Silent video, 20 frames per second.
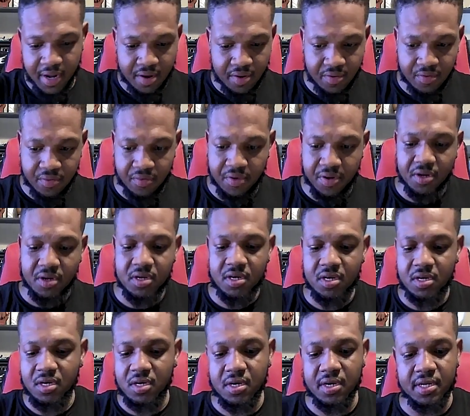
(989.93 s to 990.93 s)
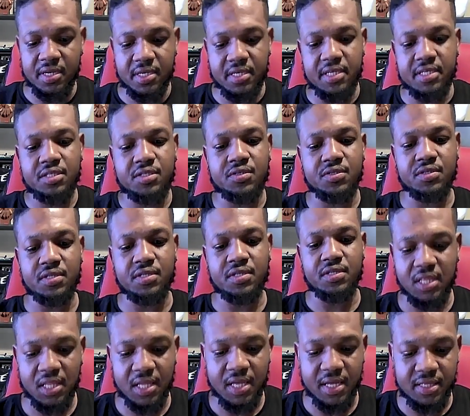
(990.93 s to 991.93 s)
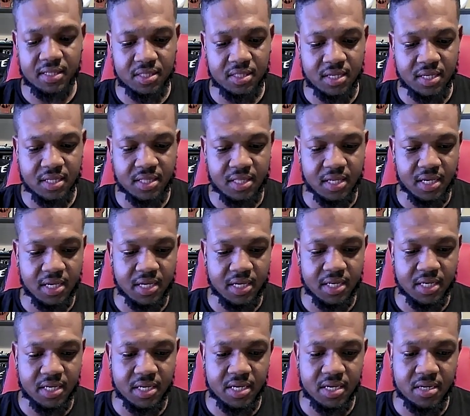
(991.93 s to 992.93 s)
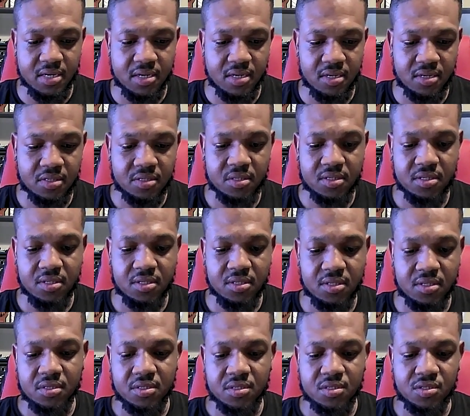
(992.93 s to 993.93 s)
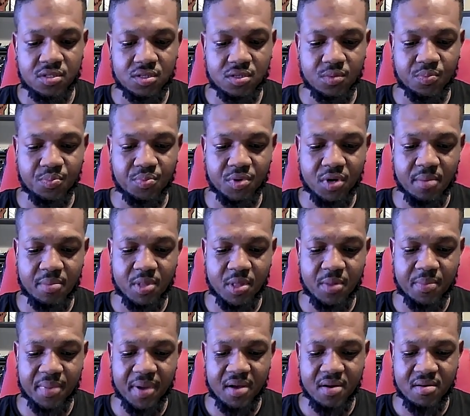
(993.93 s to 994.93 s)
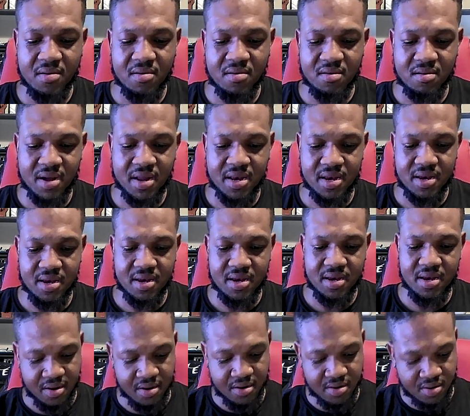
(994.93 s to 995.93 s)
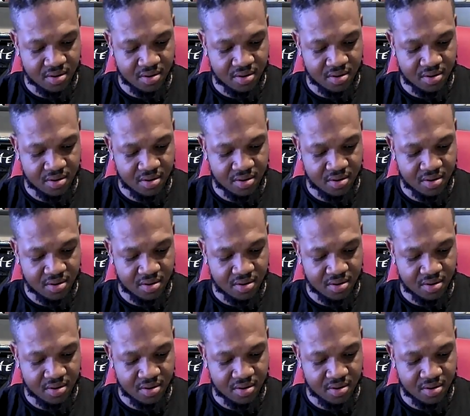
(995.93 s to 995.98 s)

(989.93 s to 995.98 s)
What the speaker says: We're gonna cut this to the length I think I need, so probably about right there.